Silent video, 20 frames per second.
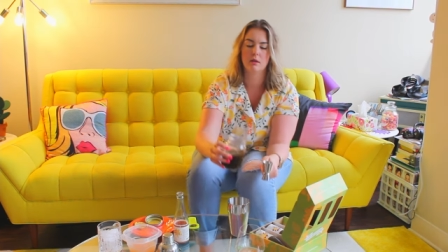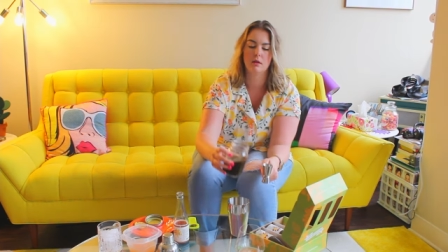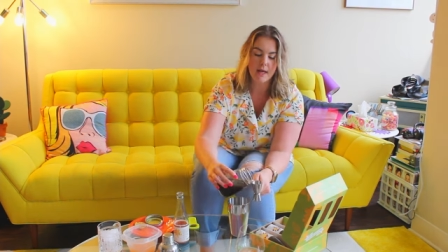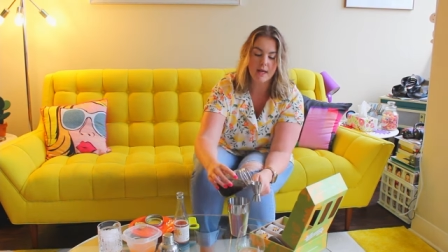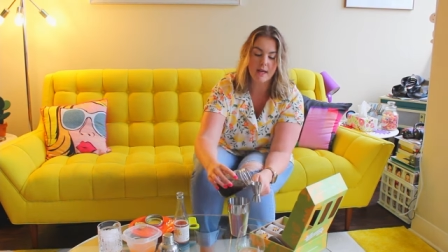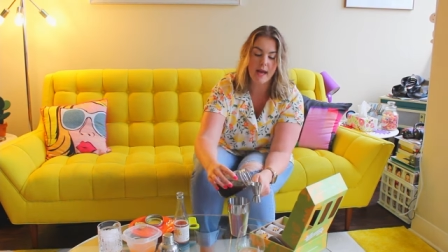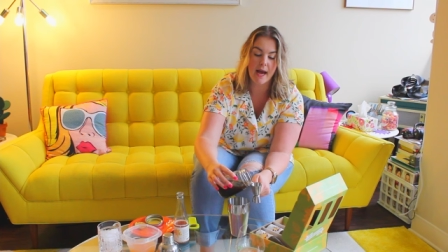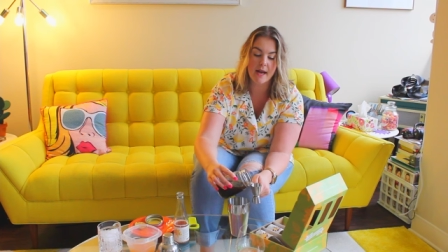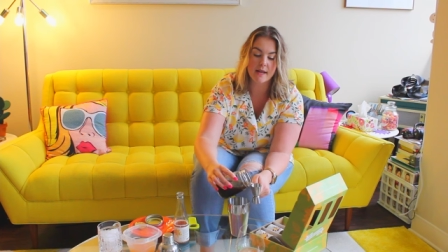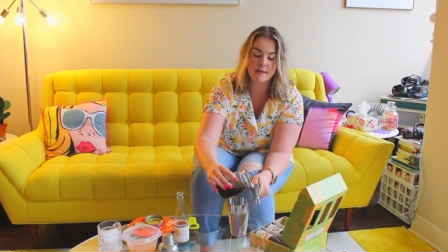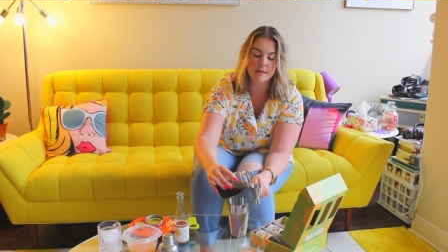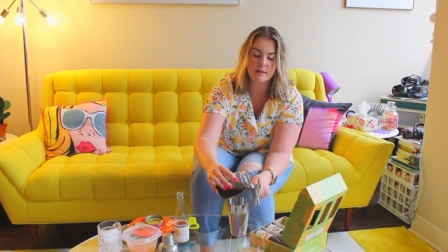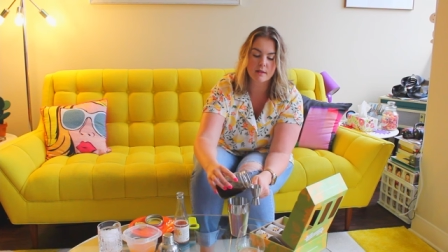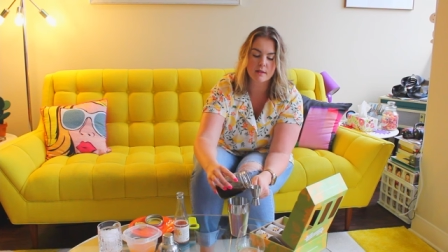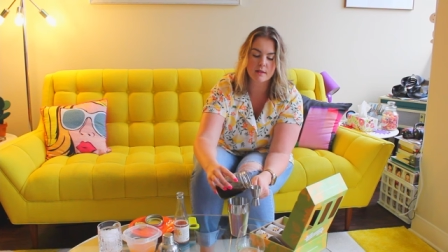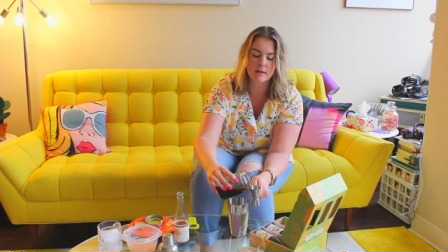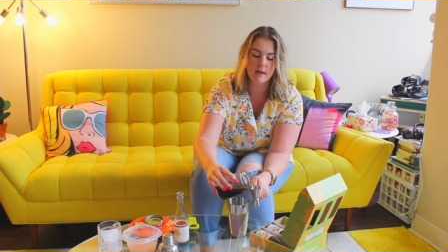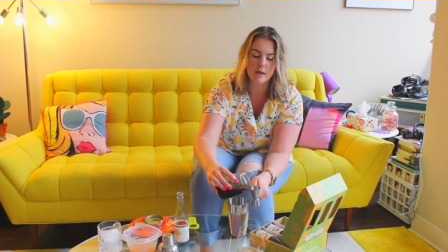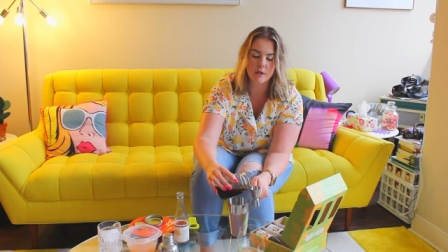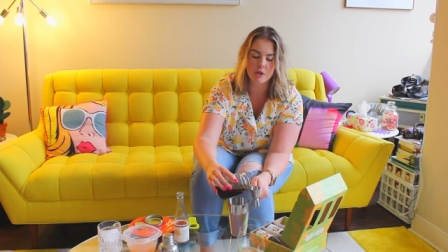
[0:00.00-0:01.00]
It has
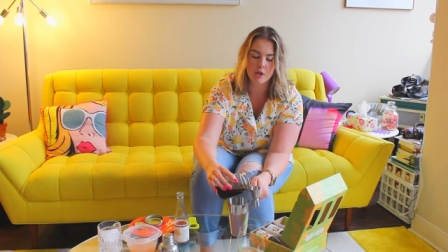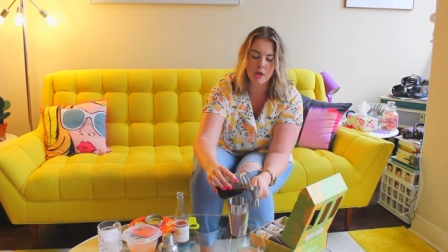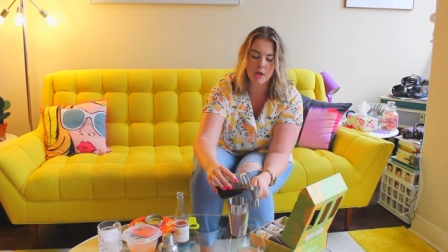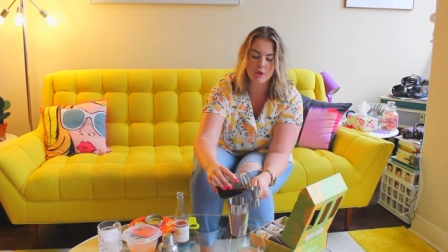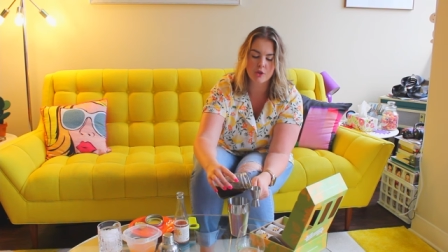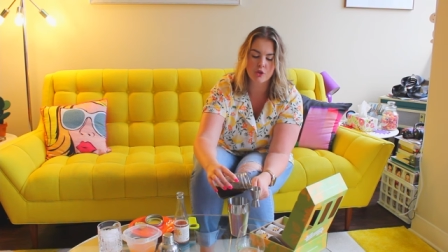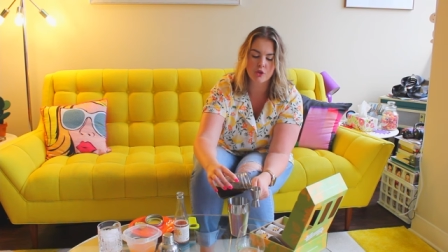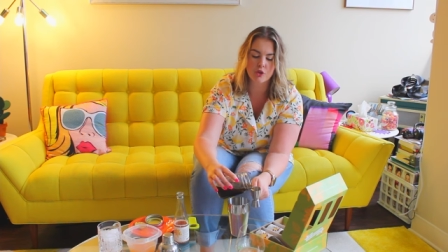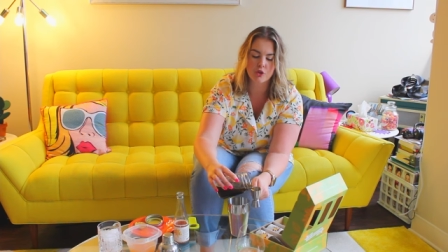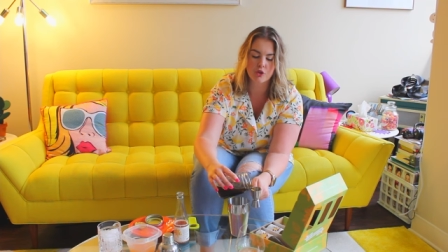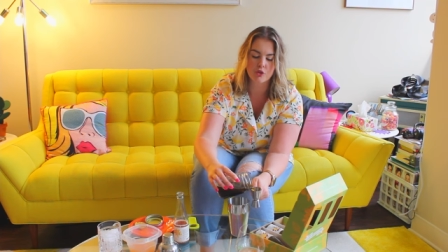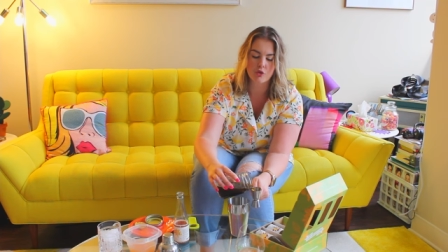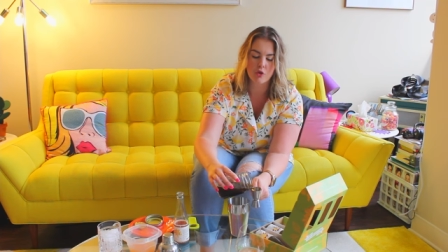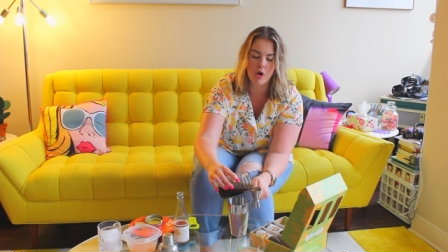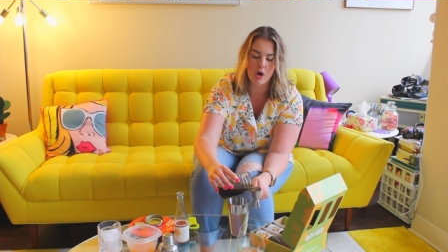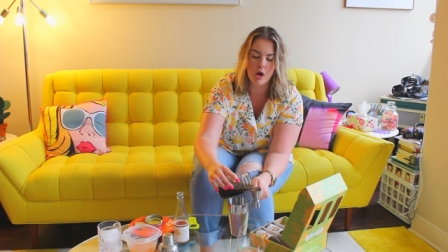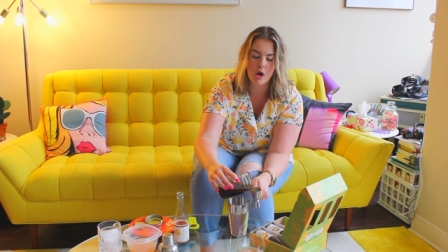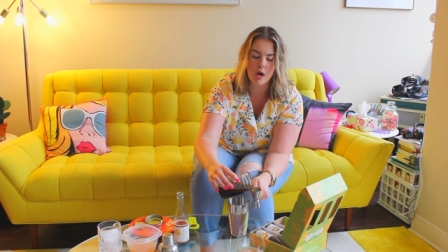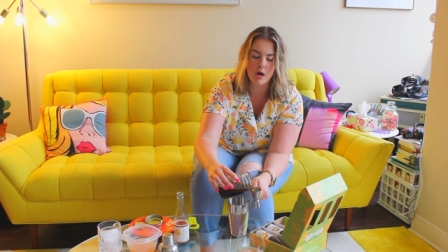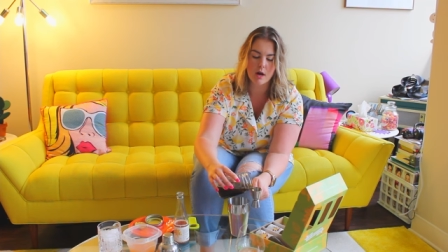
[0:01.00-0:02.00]
such a
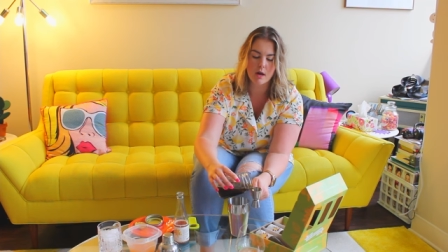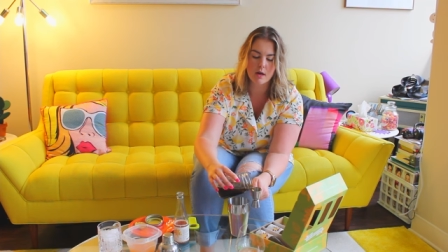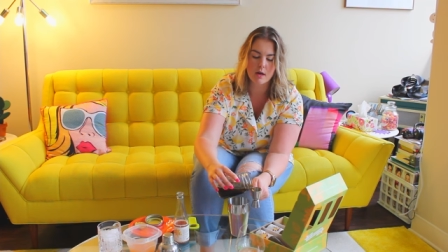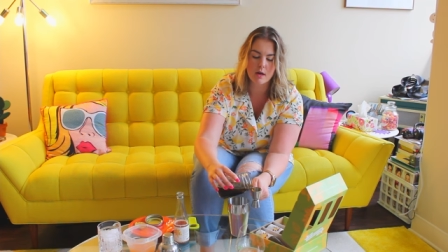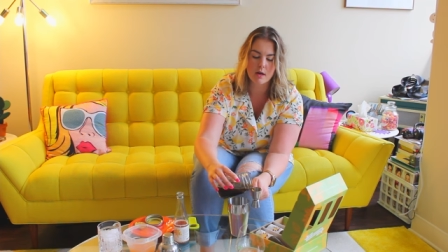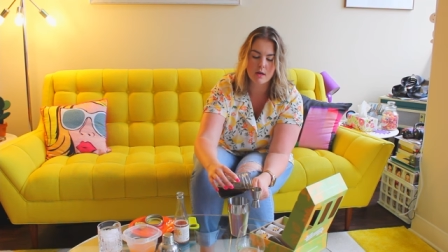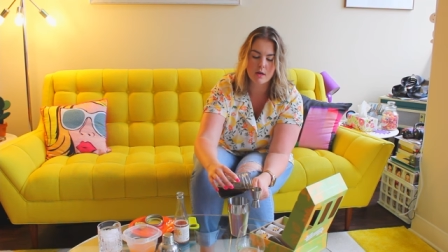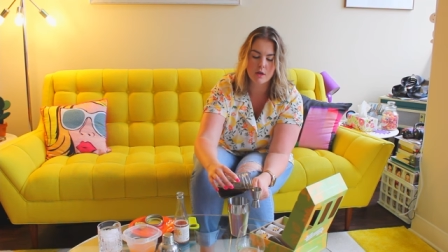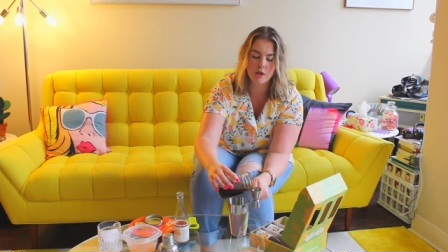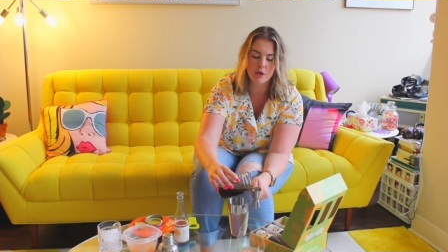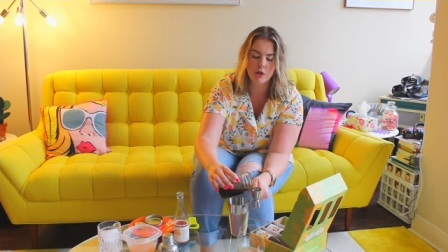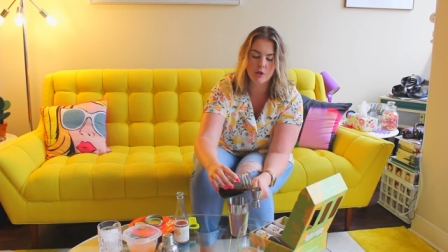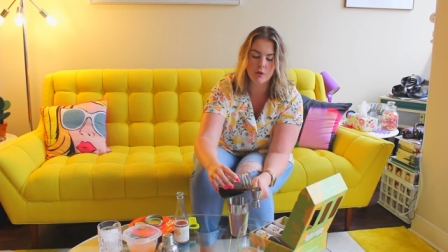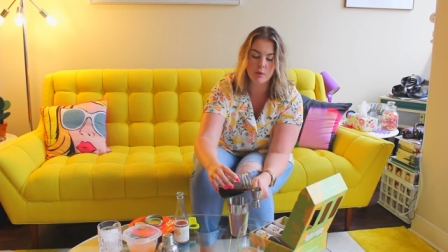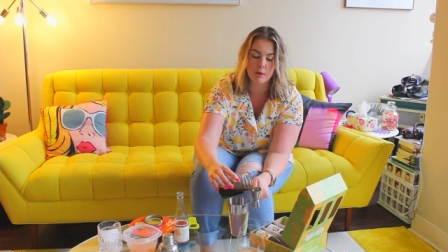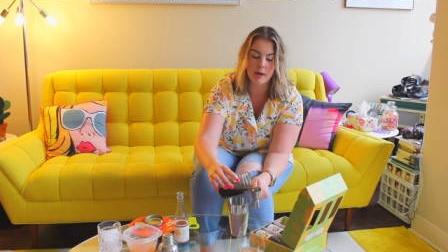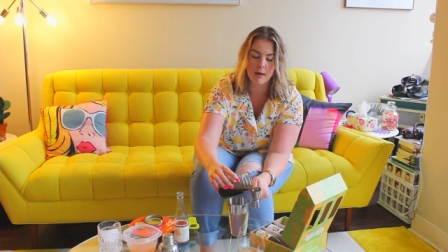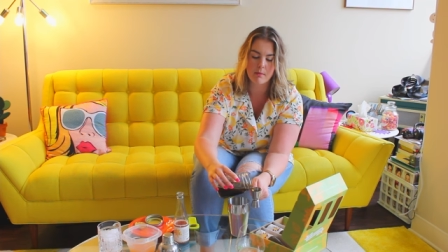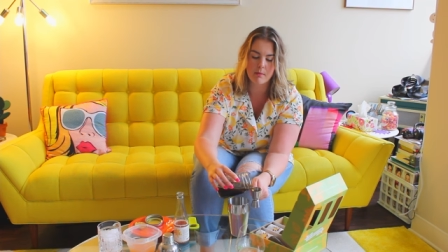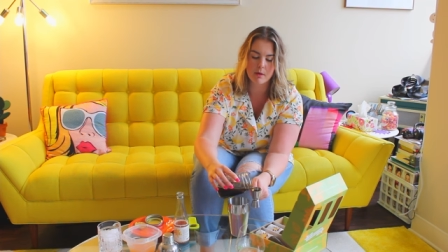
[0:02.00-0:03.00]
strong
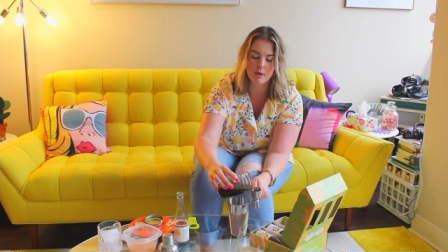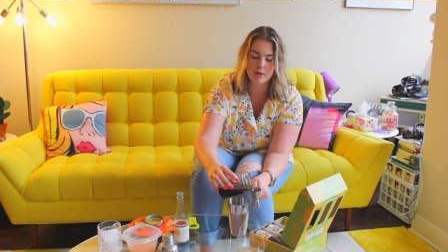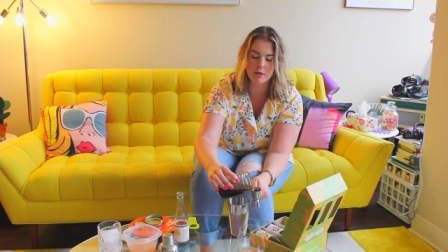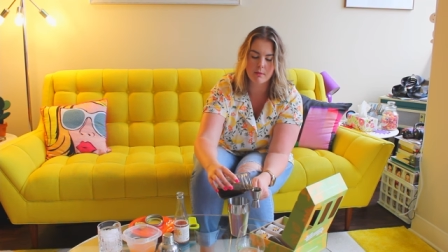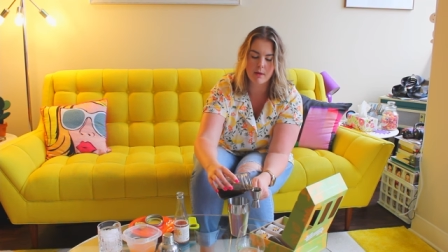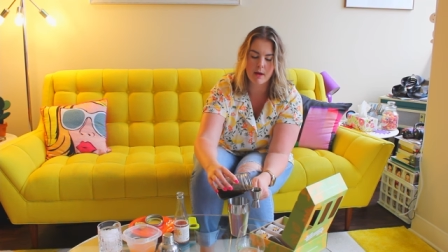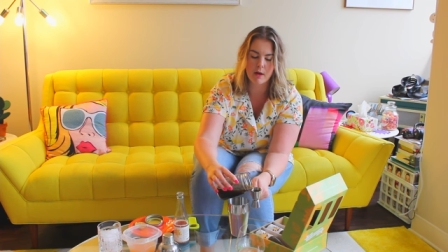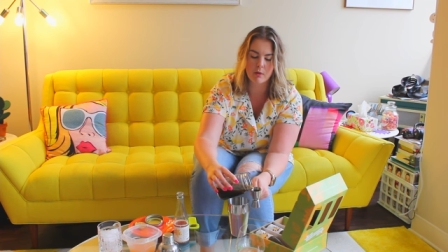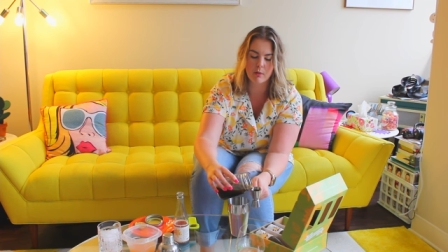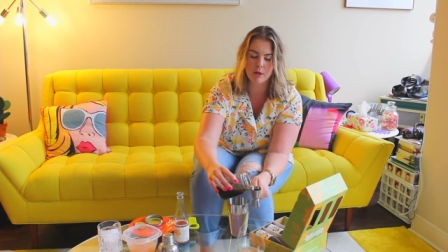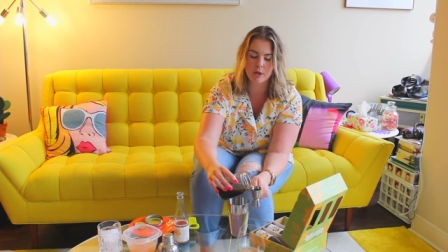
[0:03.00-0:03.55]
cucumber smell,